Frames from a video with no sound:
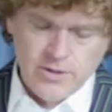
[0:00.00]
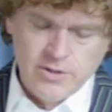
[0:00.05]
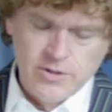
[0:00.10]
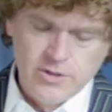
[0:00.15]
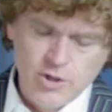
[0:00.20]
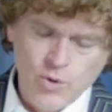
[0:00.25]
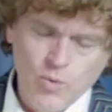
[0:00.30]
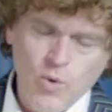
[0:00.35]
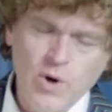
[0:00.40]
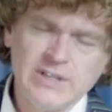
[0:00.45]

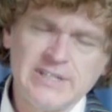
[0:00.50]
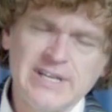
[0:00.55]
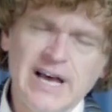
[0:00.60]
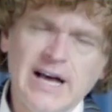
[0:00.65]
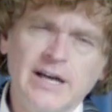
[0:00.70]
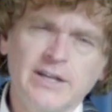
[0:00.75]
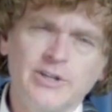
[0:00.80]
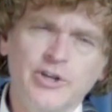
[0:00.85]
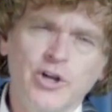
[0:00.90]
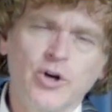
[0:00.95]
so what's
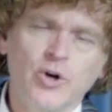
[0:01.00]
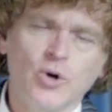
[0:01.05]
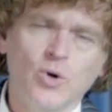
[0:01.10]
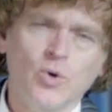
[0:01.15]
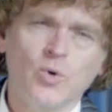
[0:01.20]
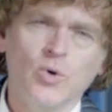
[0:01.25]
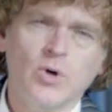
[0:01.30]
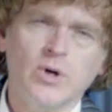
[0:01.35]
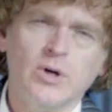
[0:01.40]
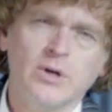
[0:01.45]
on
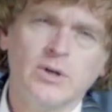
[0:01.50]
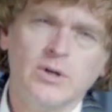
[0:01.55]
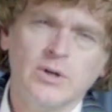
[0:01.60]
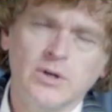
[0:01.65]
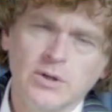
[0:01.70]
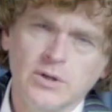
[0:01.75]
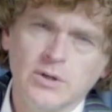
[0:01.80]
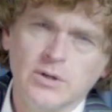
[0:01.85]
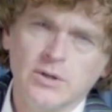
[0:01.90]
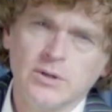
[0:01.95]
you
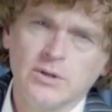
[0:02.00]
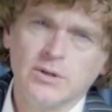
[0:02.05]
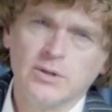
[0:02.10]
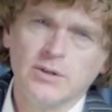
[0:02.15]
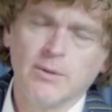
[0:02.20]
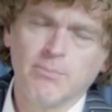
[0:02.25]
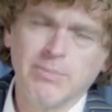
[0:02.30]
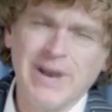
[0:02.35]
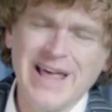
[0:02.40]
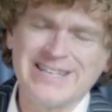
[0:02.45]

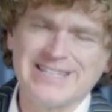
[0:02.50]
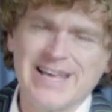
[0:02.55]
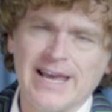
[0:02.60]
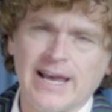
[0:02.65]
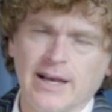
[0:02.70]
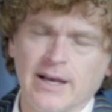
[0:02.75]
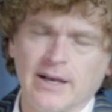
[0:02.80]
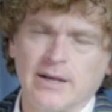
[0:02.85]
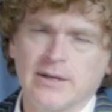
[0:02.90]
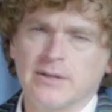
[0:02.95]
the
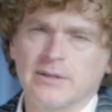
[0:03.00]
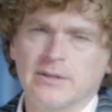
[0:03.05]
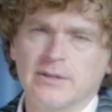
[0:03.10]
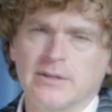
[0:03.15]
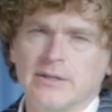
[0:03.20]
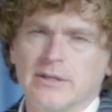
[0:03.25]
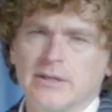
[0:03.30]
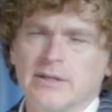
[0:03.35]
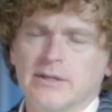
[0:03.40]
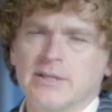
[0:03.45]
blessing
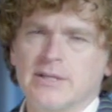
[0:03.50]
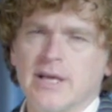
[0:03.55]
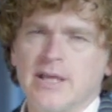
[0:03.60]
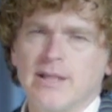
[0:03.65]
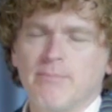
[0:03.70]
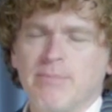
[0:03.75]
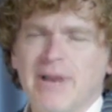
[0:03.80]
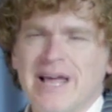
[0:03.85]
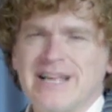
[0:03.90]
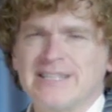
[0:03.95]
say
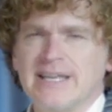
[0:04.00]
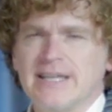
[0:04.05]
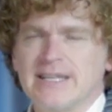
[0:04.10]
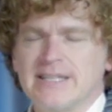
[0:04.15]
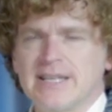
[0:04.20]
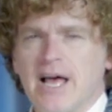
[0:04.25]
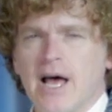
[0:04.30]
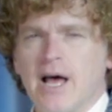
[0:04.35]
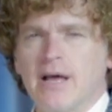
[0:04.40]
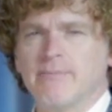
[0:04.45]
the blessing
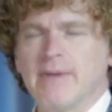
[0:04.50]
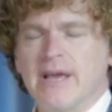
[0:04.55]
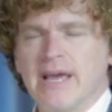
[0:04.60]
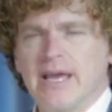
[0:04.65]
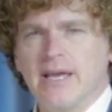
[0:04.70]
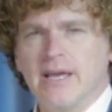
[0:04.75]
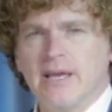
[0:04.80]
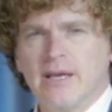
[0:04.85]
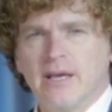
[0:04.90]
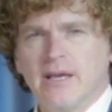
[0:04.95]
is on
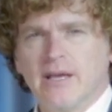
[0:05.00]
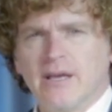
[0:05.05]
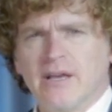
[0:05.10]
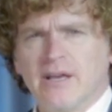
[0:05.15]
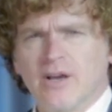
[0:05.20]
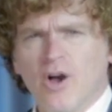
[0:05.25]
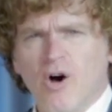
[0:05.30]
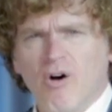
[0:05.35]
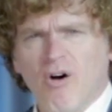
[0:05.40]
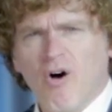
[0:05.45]
me
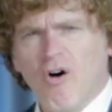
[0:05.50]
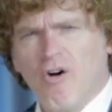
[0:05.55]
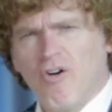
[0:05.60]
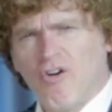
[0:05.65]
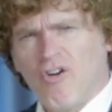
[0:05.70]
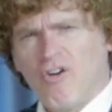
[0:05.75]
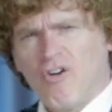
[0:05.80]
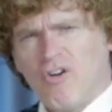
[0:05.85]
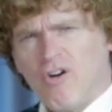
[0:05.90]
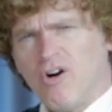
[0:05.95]
you go
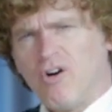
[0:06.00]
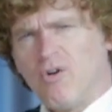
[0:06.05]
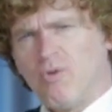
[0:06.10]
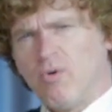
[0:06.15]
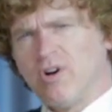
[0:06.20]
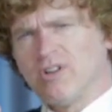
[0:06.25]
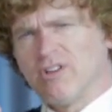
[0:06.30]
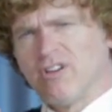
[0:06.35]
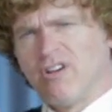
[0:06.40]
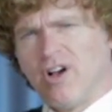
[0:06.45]
oh, oh
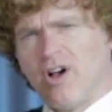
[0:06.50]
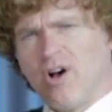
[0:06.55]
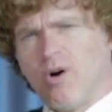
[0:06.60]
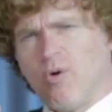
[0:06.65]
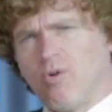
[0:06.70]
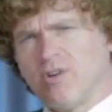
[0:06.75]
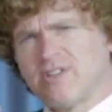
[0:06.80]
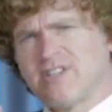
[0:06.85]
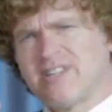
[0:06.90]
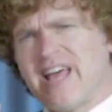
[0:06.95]
what
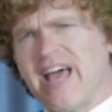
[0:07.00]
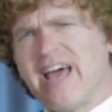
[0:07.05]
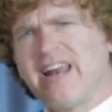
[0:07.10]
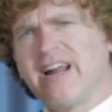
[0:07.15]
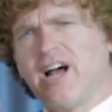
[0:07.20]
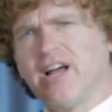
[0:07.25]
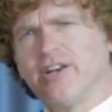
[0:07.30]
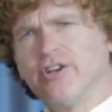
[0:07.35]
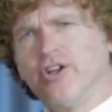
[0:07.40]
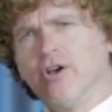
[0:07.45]
what's that
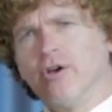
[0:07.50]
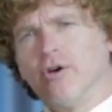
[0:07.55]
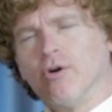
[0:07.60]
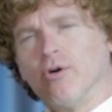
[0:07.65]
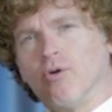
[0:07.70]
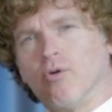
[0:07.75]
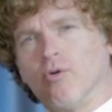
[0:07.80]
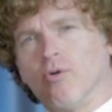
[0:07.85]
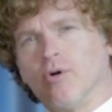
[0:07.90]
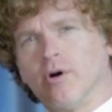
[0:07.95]
on
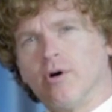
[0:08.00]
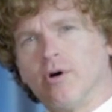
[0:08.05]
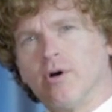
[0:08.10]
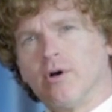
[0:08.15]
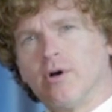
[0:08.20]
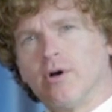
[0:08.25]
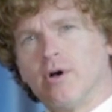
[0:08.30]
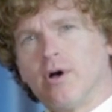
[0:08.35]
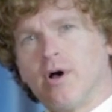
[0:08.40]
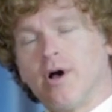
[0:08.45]
you
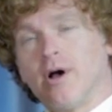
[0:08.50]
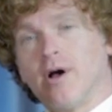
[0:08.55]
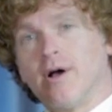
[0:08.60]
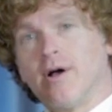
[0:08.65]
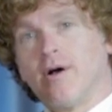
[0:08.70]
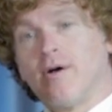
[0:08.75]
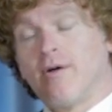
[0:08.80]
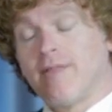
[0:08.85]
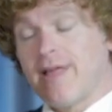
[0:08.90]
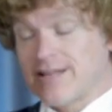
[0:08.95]

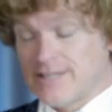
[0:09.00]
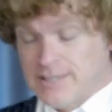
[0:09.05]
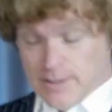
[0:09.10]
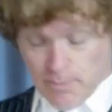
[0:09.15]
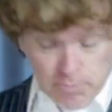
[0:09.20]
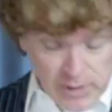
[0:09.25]
oh that's the